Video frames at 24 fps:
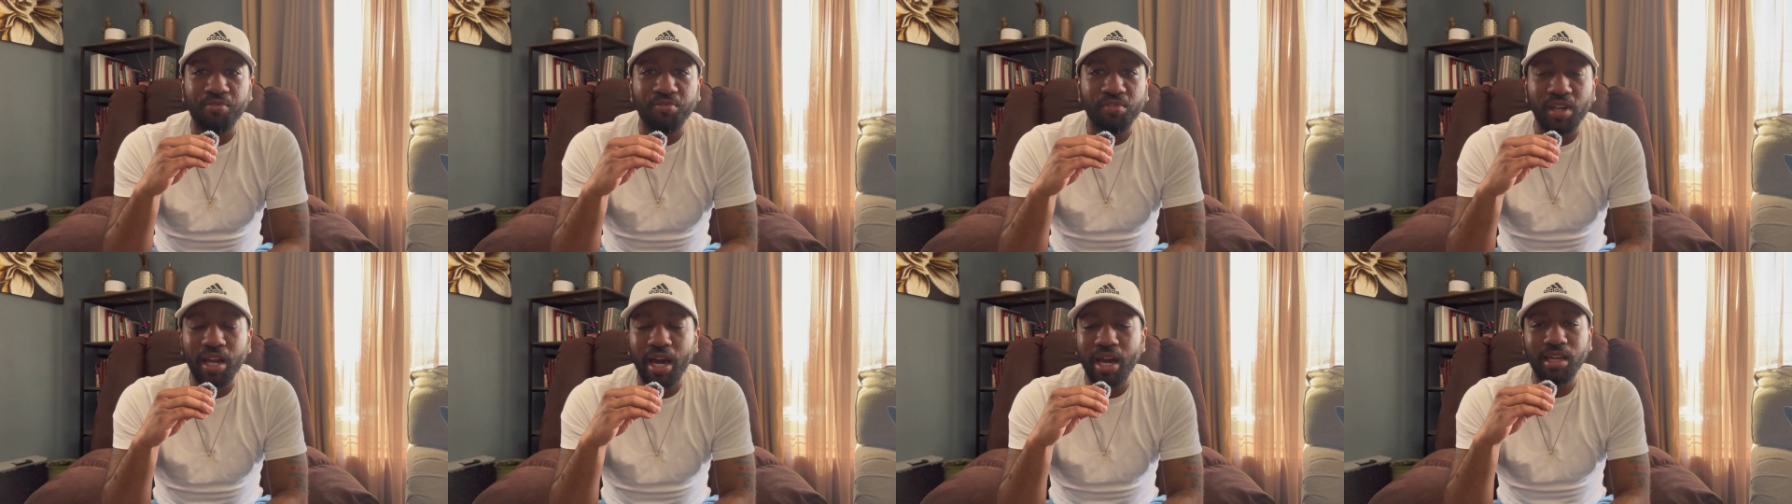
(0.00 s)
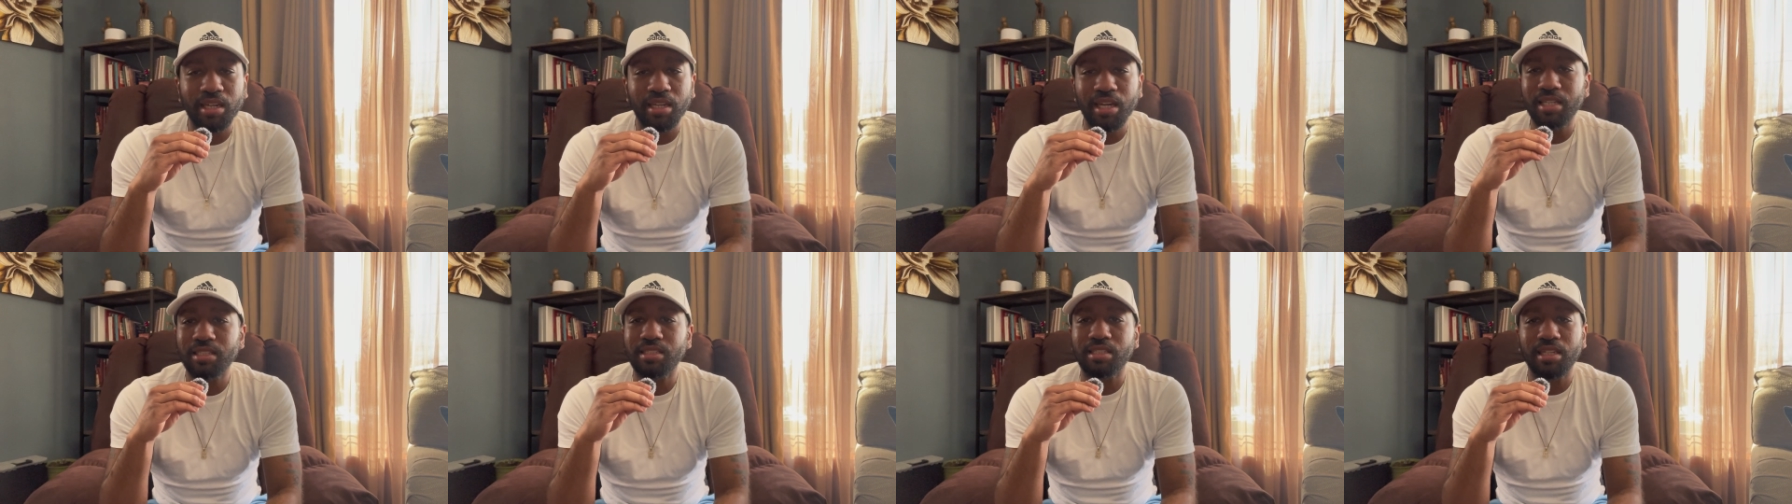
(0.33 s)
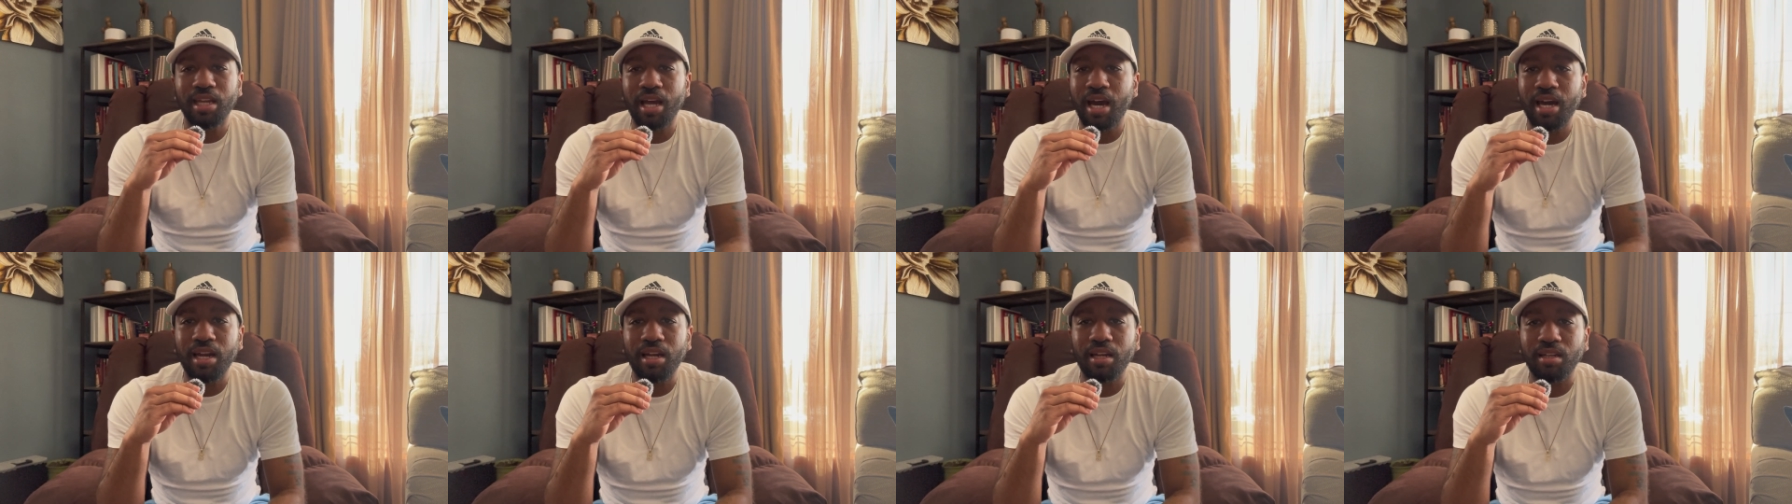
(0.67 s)
And like, that's
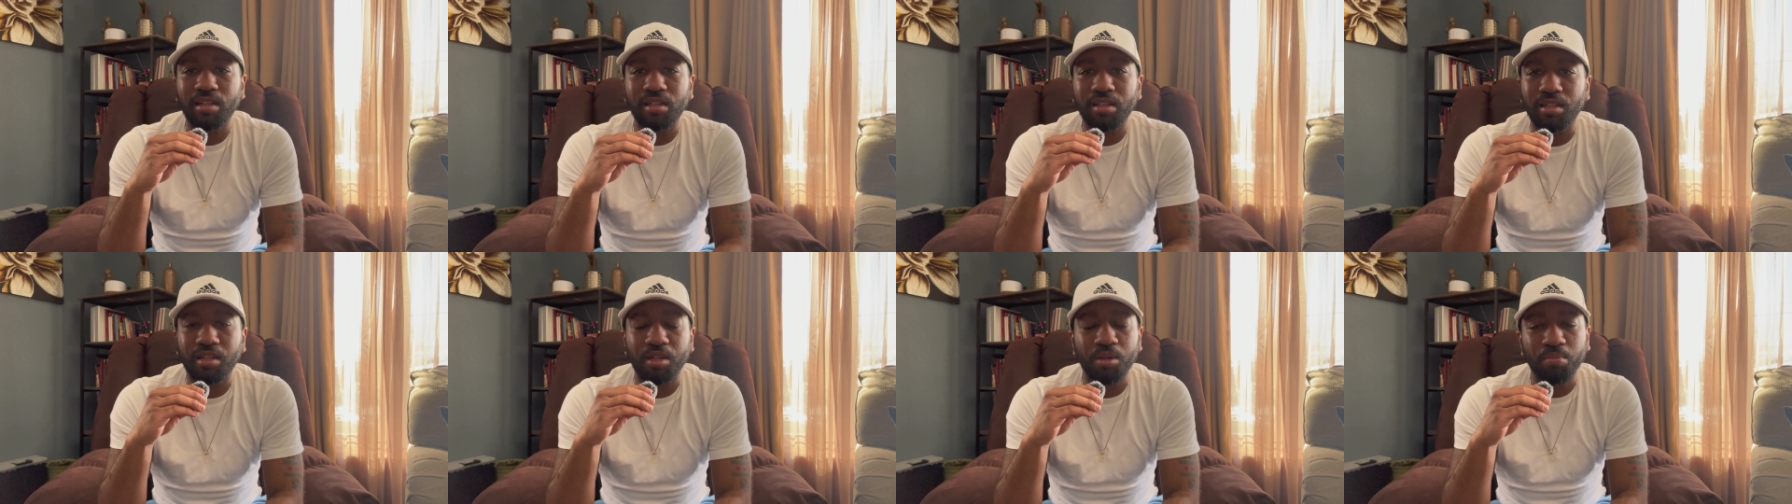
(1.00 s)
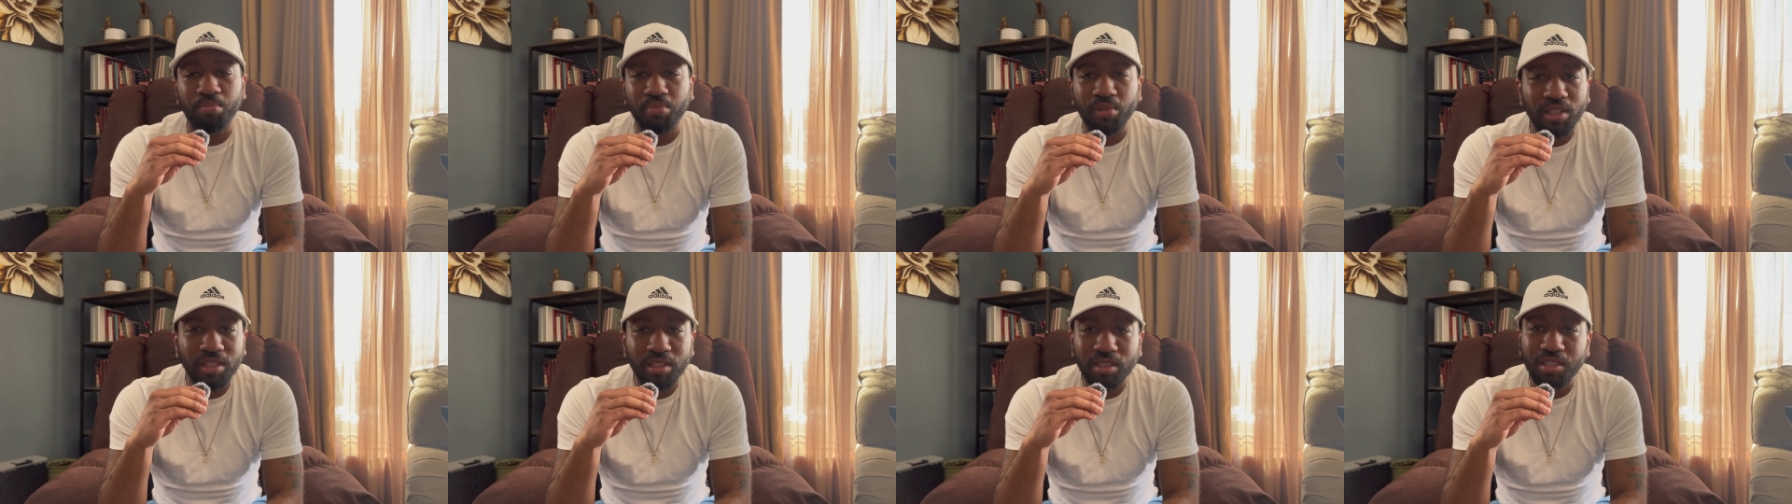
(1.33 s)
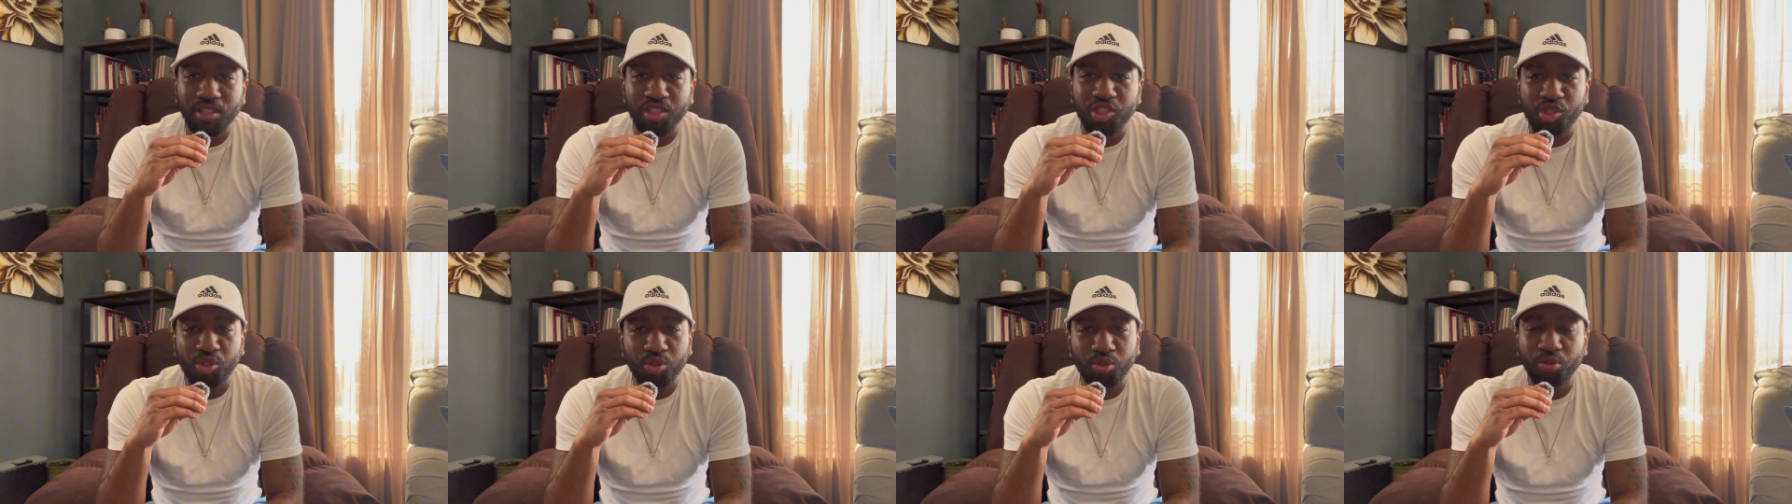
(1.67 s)
not completely
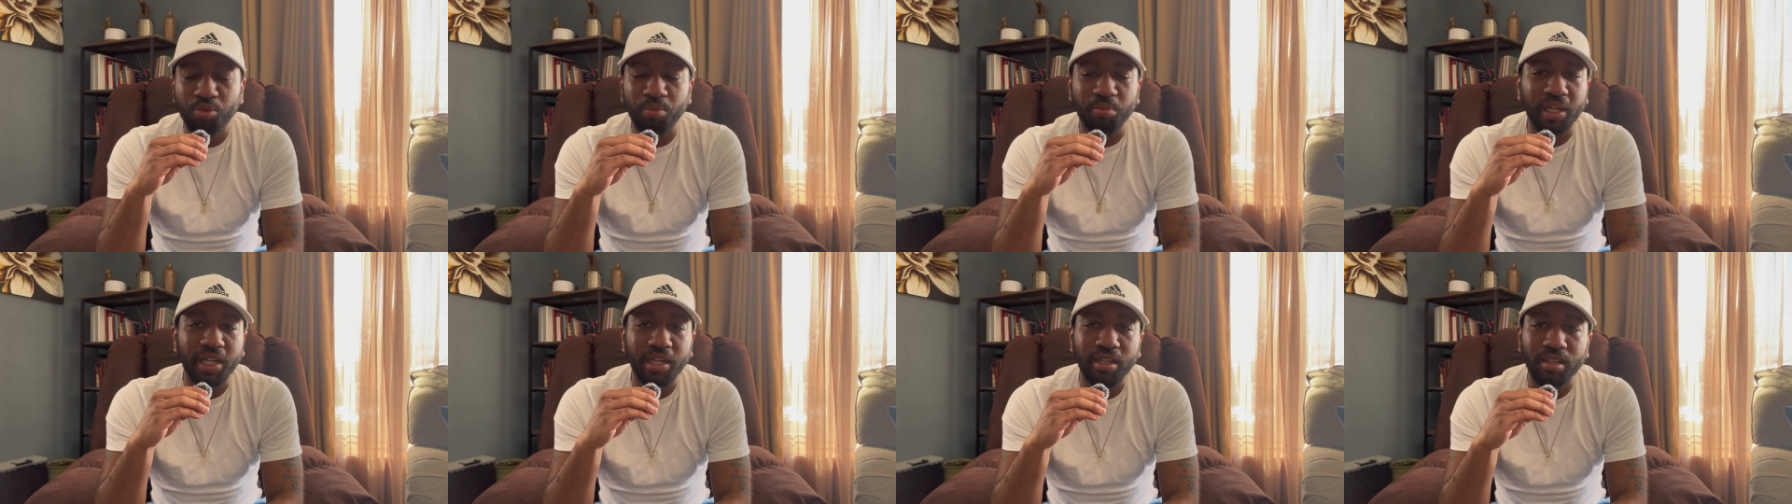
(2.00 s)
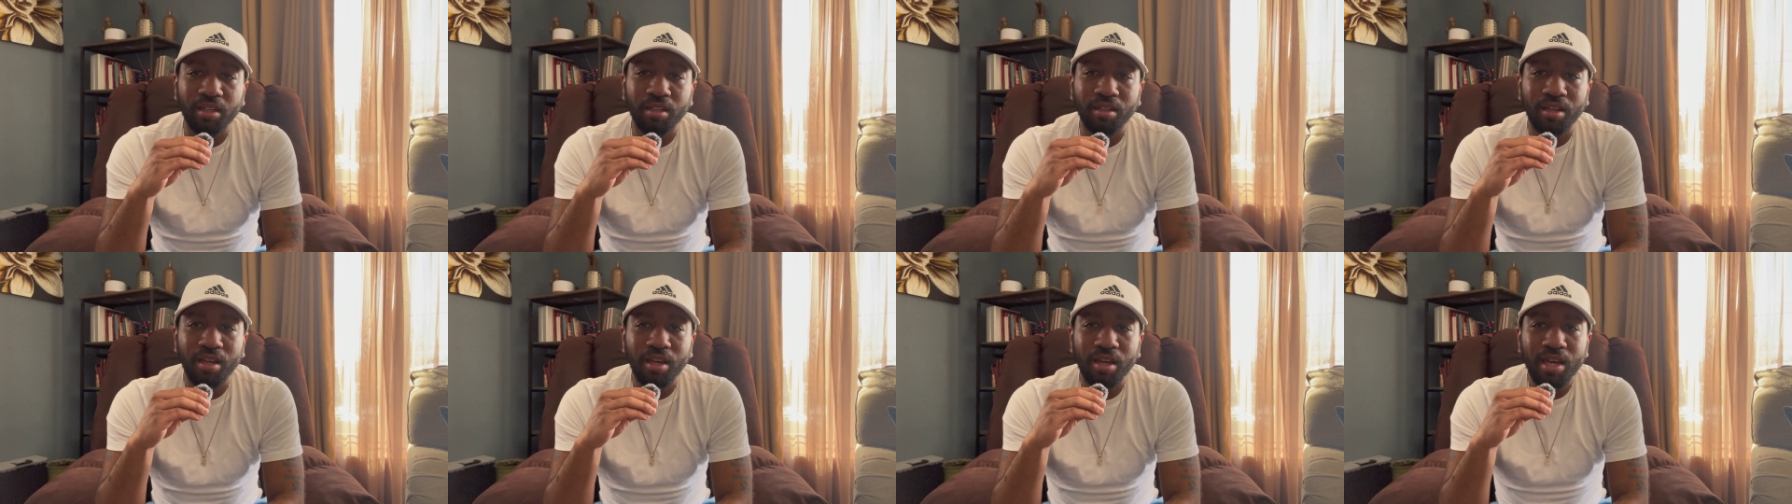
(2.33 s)
true, man.